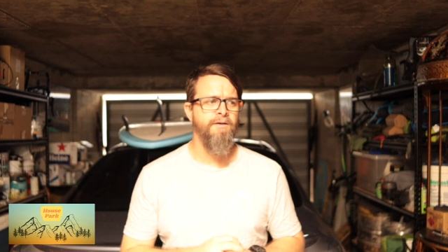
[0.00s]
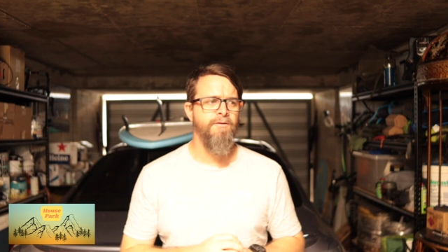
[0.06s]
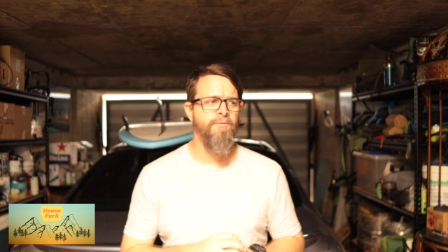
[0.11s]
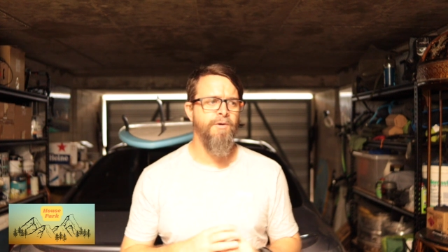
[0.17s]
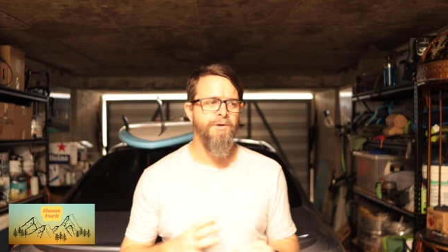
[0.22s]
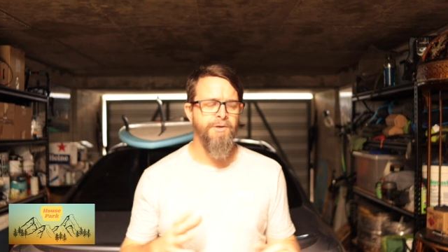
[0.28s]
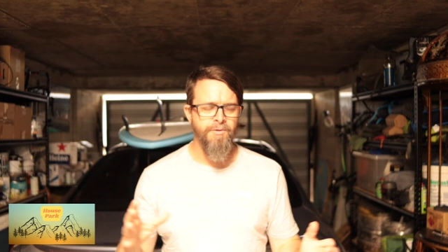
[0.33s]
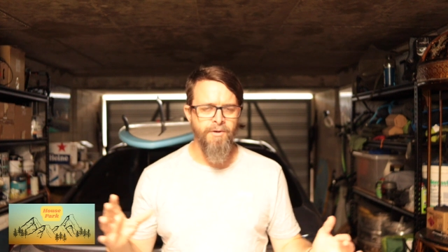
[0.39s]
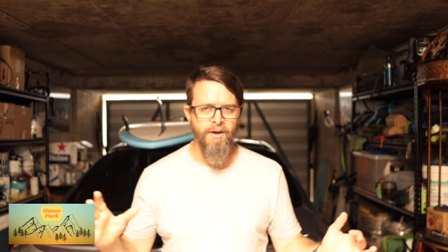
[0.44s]

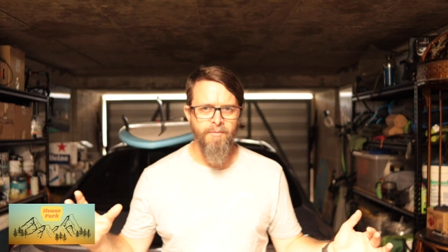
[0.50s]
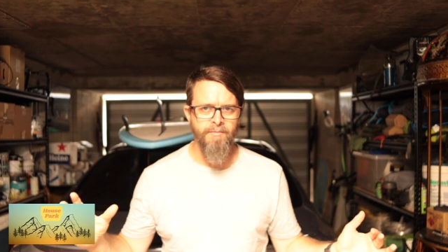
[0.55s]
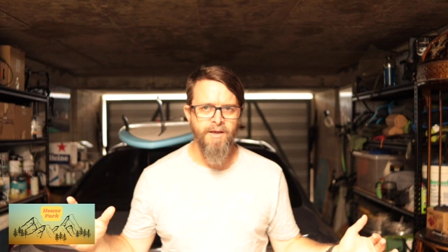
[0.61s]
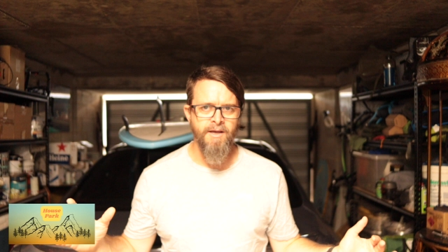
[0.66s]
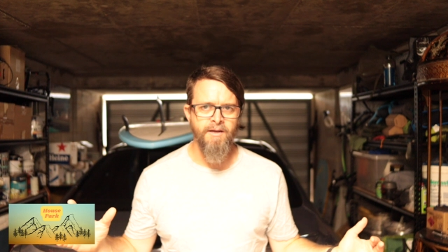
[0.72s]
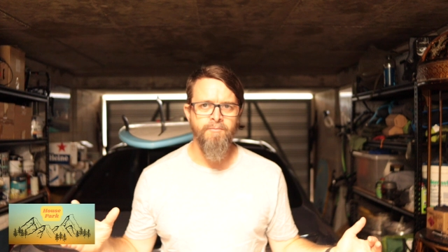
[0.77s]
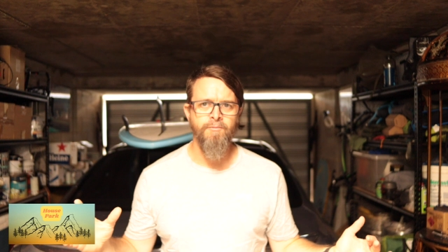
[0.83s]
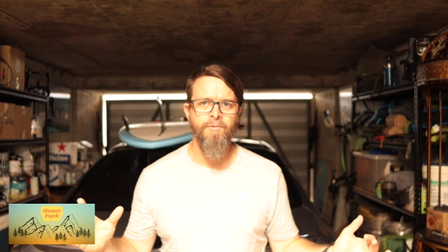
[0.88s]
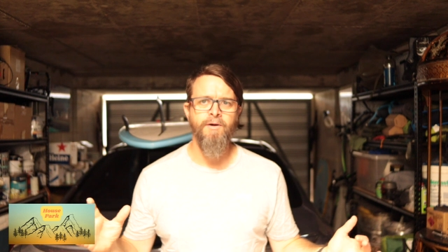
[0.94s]
When you are
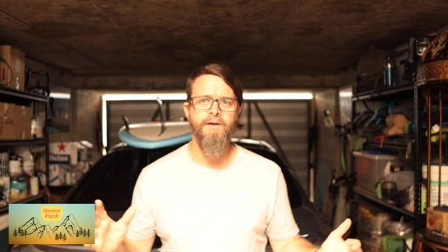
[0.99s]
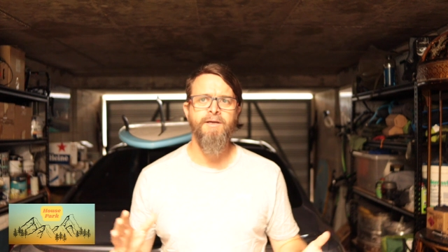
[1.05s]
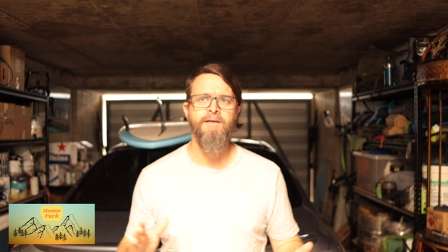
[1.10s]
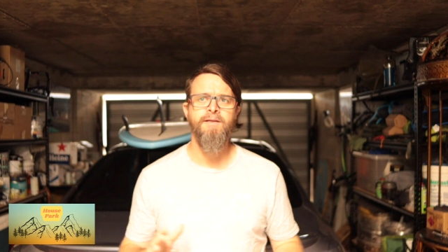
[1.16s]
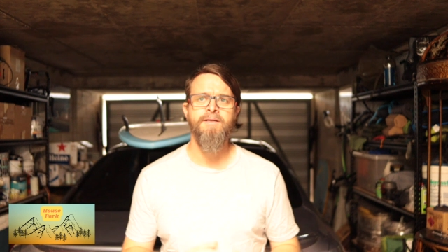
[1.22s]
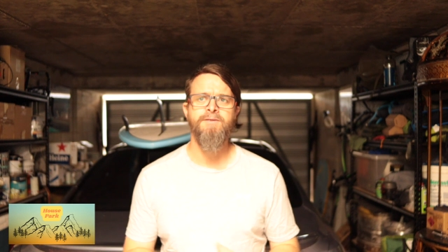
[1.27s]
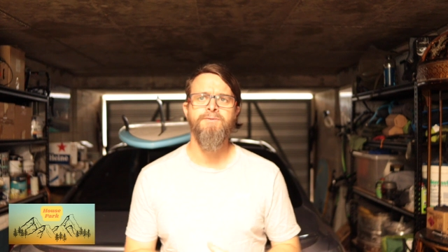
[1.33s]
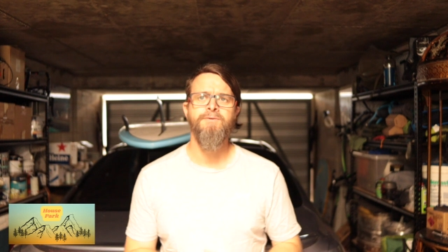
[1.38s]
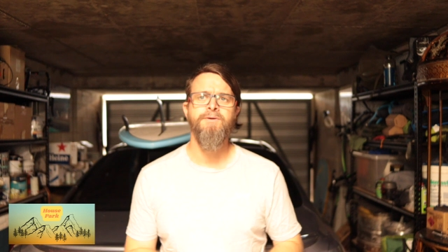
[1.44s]
mountain
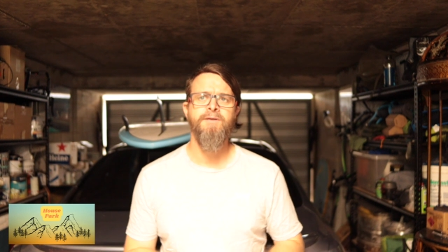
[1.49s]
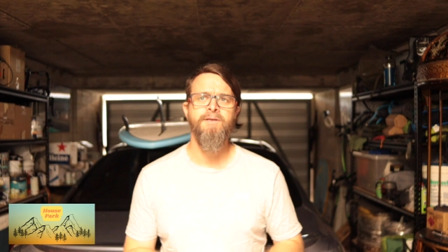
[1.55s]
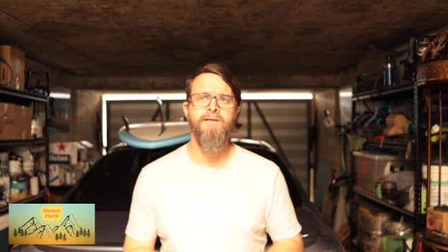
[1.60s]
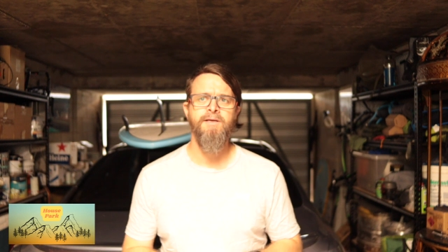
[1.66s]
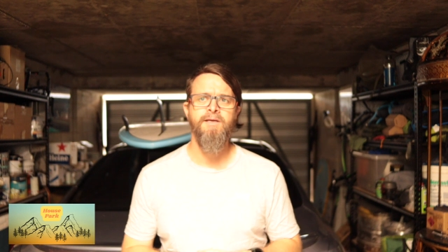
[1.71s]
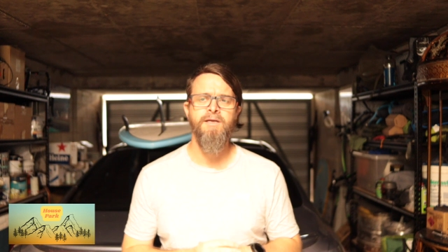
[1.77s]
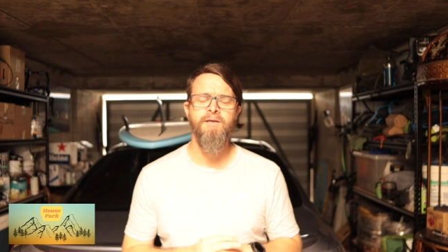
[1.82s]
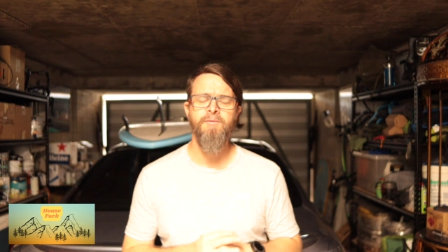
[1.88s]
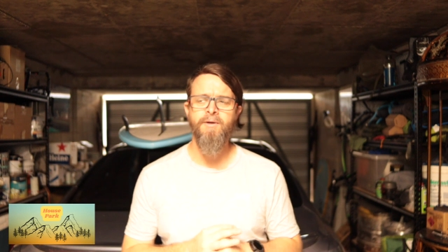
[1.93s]
biking, that's what you're
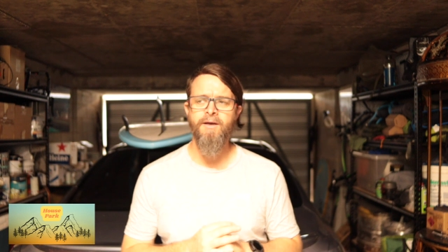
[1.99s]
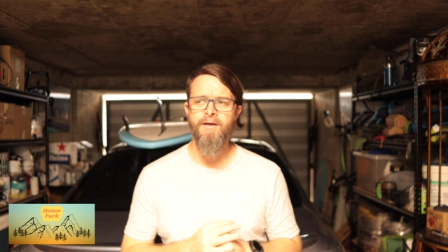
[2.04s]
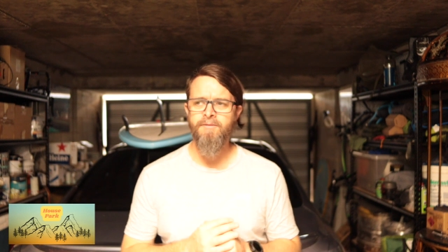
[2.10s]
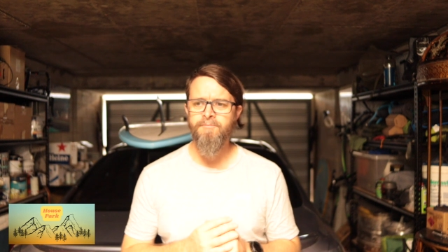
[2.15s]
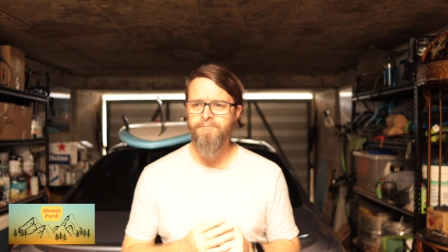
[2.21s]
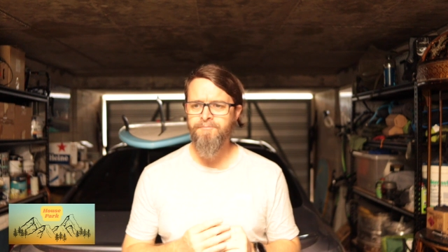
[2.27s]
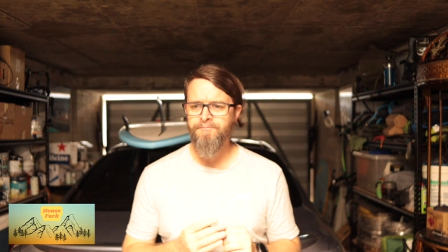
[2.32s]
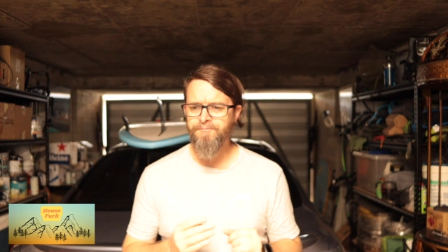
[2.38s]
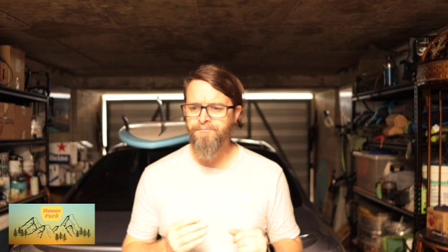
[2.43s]
thinking
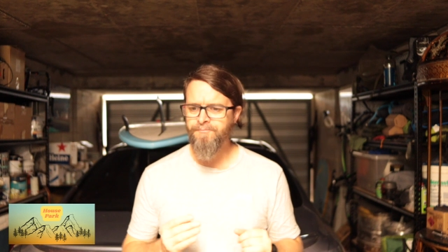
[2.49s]
about.